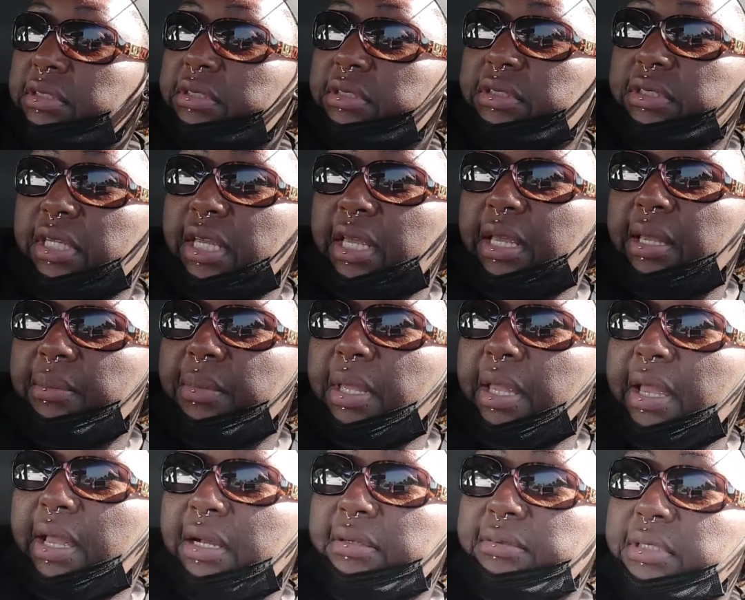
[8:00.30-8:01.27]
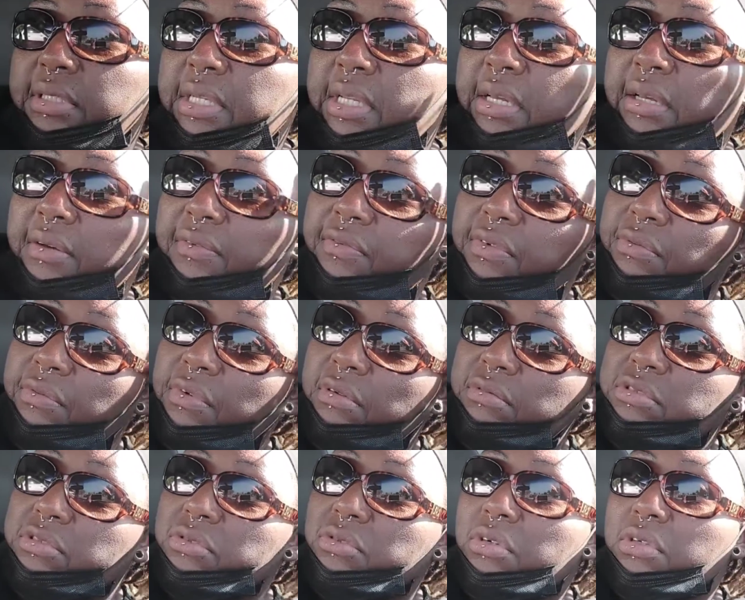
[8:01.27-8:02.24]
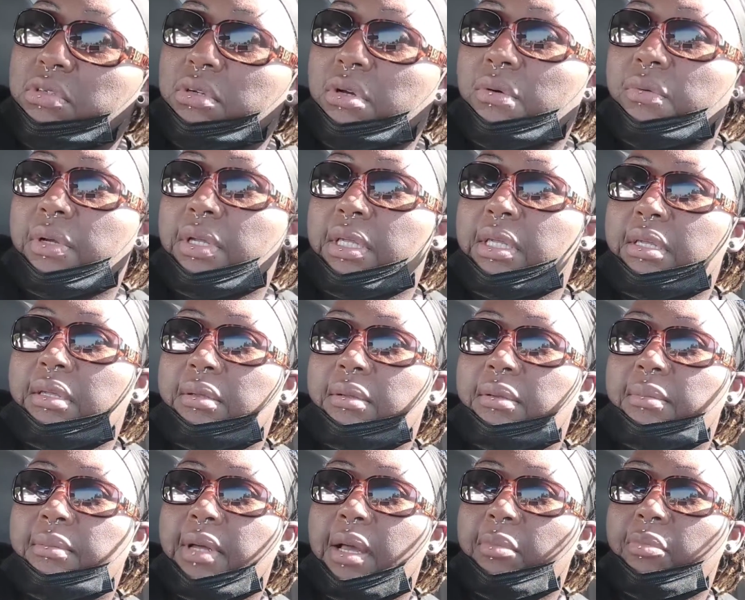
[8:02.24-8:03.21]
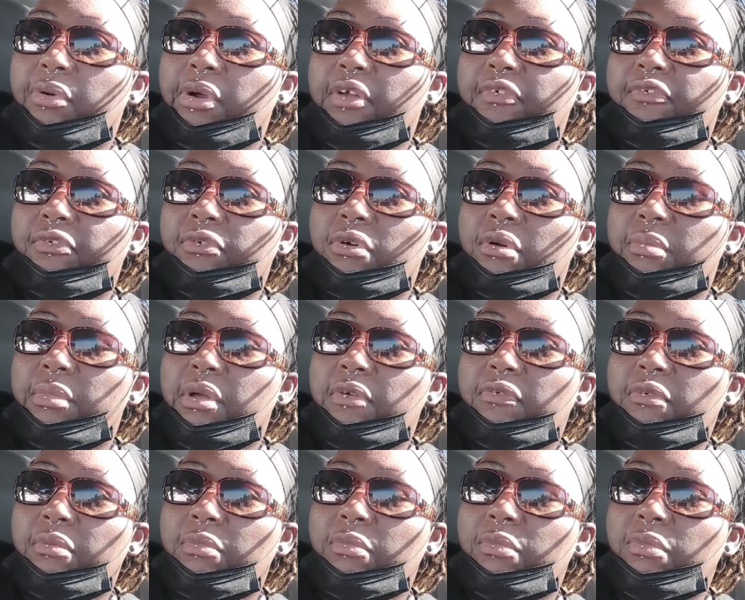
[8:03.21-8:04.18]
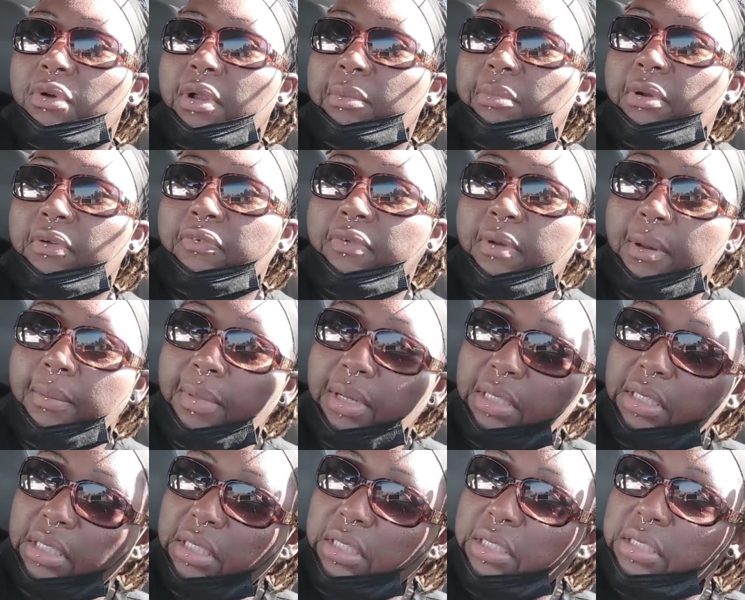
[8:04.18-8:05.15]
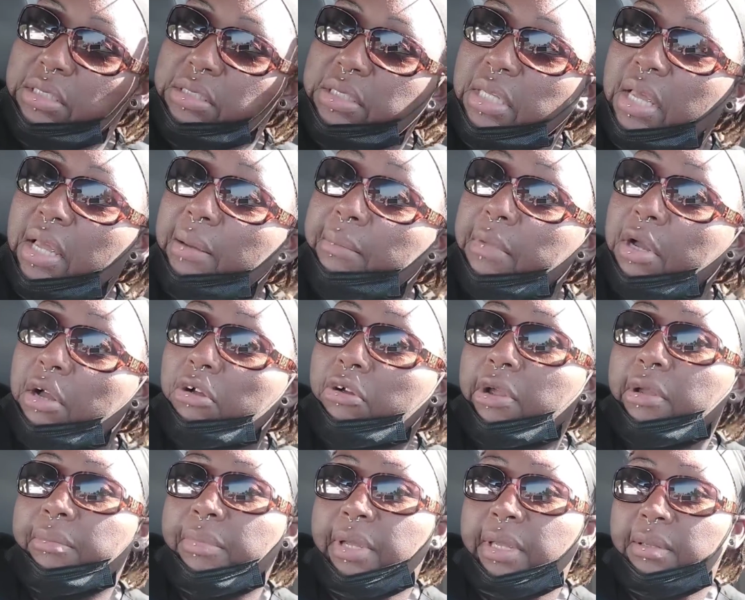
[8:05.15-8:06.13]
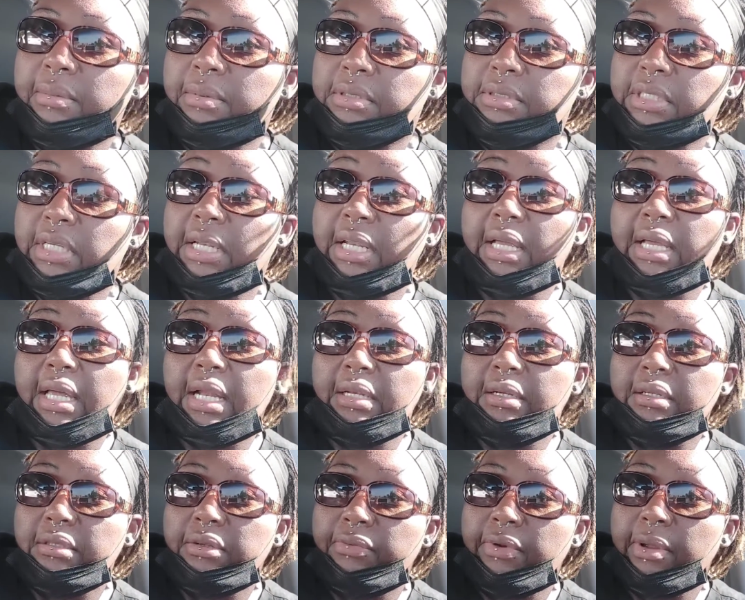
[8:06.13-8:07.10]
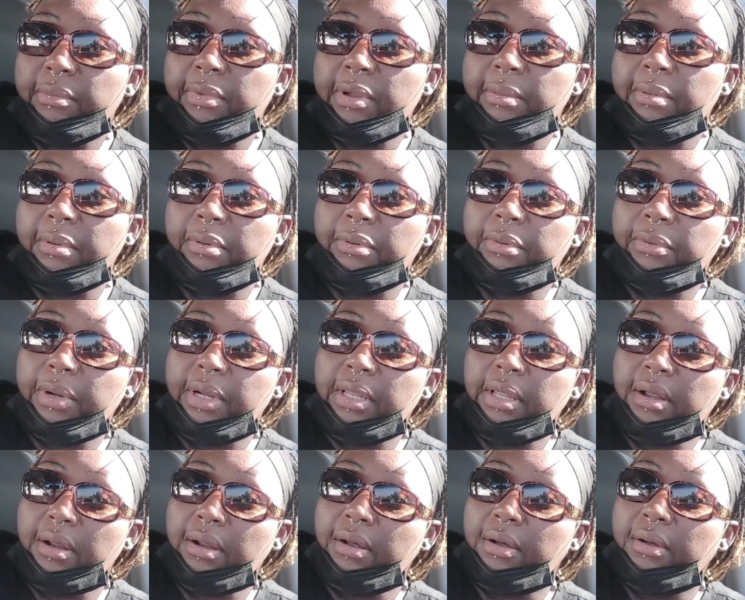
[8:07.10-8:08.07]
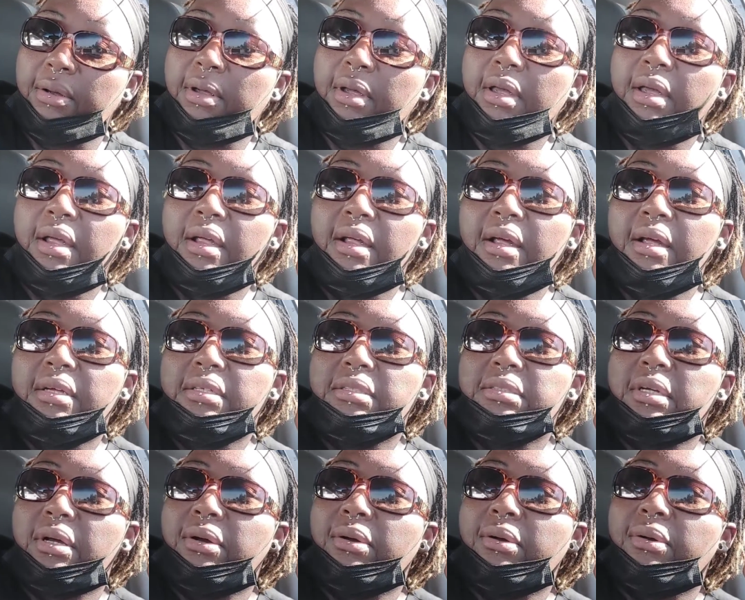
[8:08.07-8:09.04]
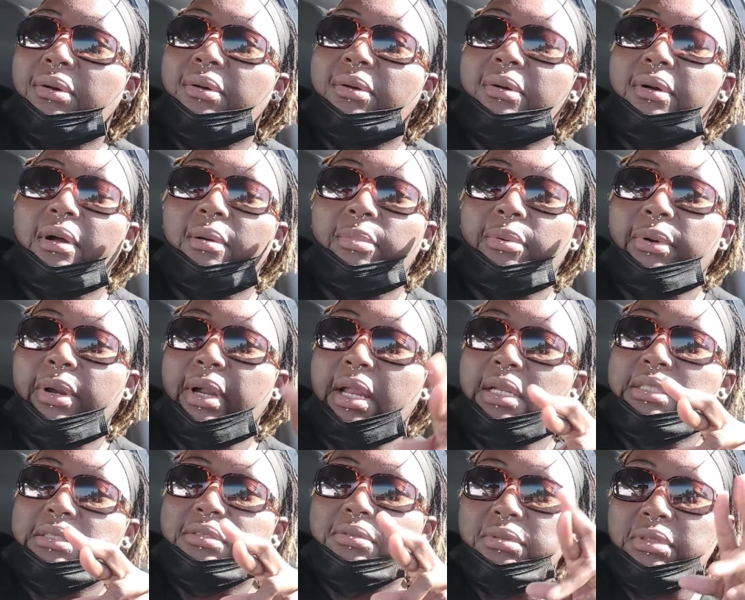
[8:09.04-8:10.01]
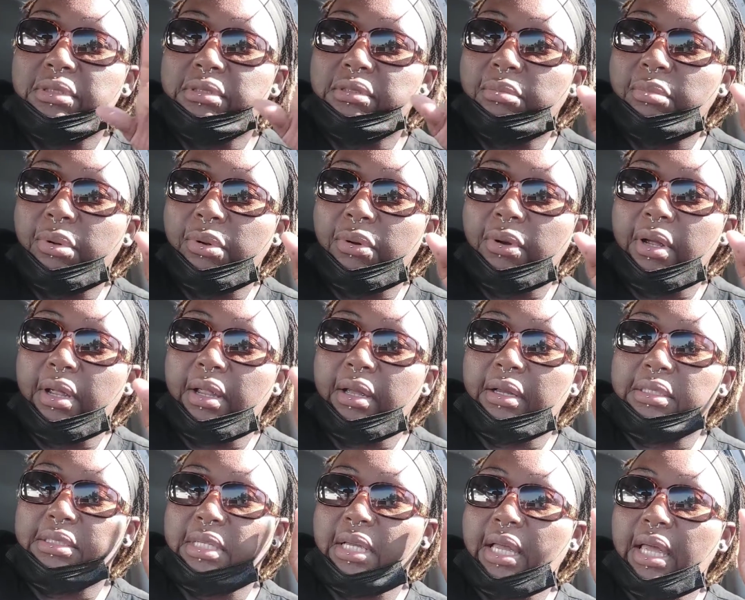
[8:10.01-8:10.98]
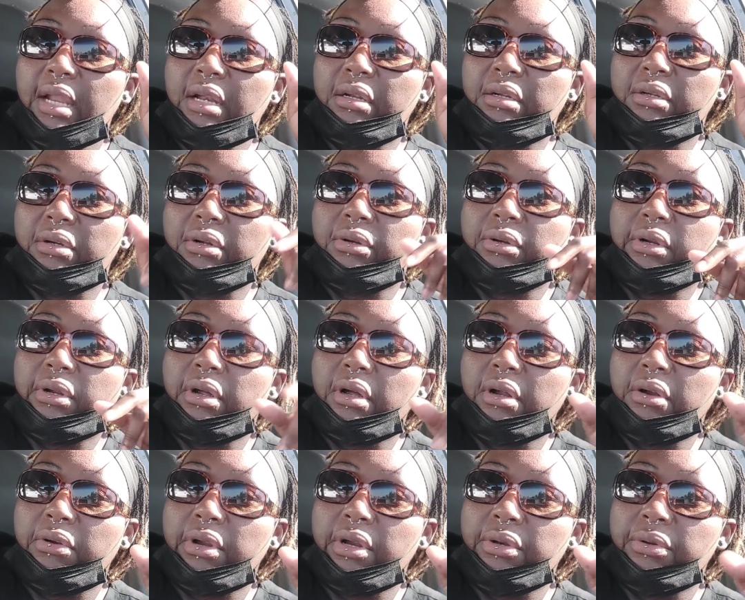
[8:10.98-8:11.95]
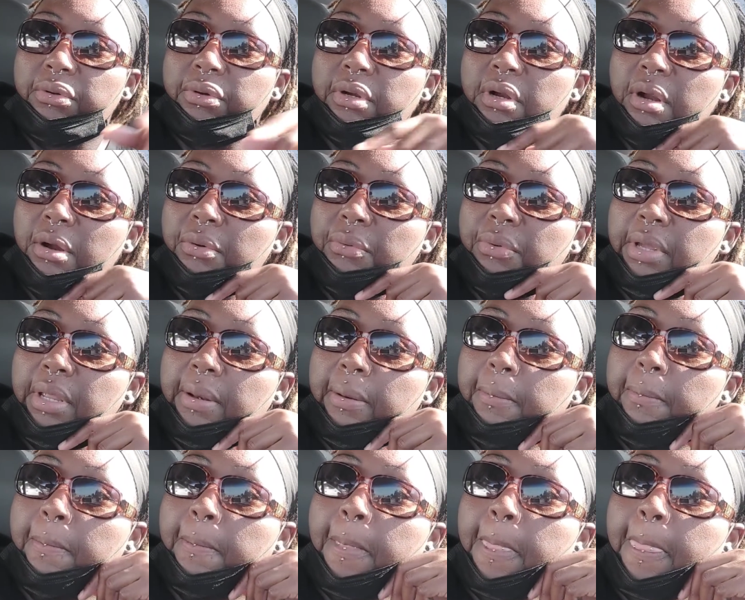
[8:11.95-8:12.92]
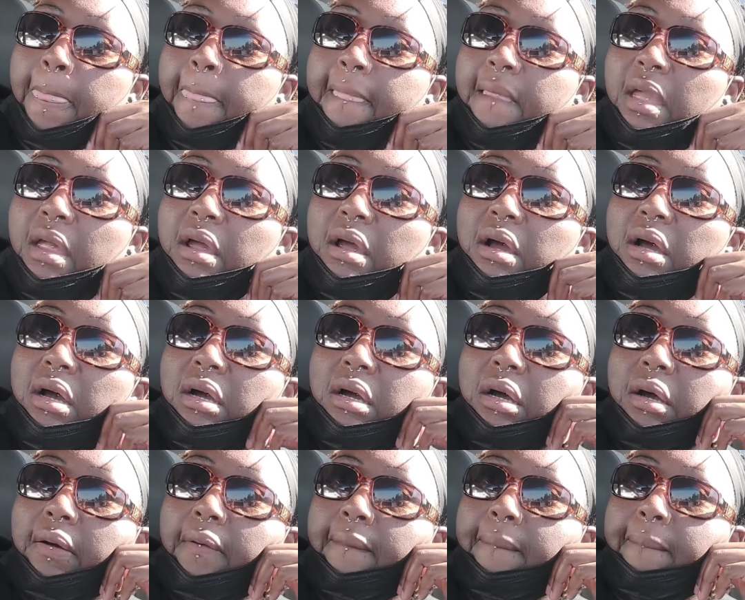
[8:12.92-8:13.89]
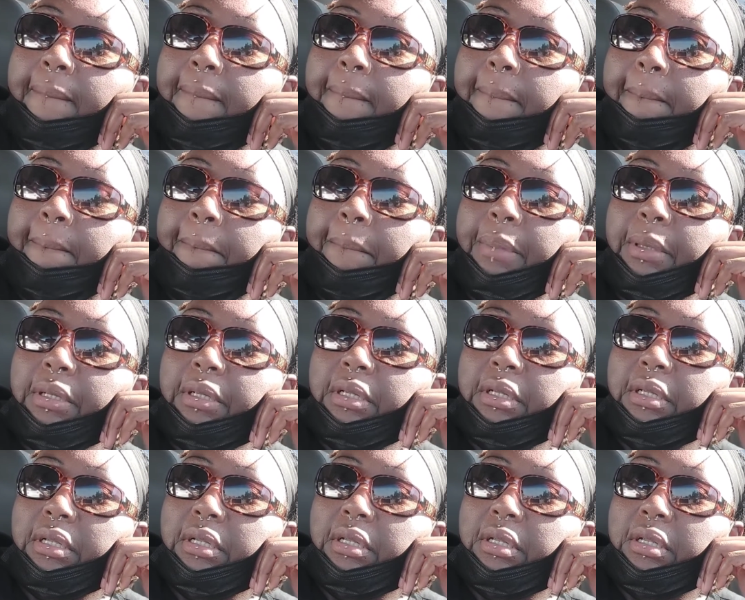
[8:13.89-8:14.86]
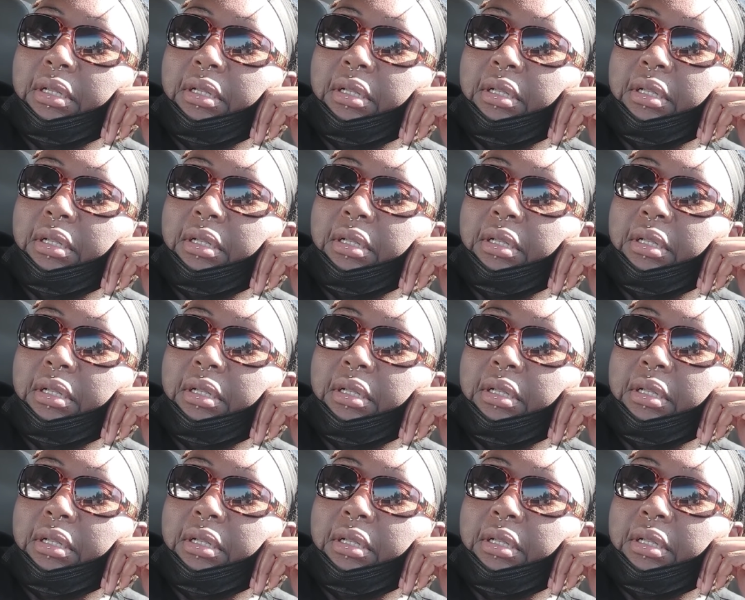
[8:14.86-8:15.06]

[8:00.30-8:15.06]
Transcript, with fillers: scared me half to death with what was going on with him. I pray for him every morning. I pray for all my kids, my grandbabies, and I got another grandbaby on the way, y'all. So I'm praying this one is a boy because I got a little girl, a granddaughter already. Um, but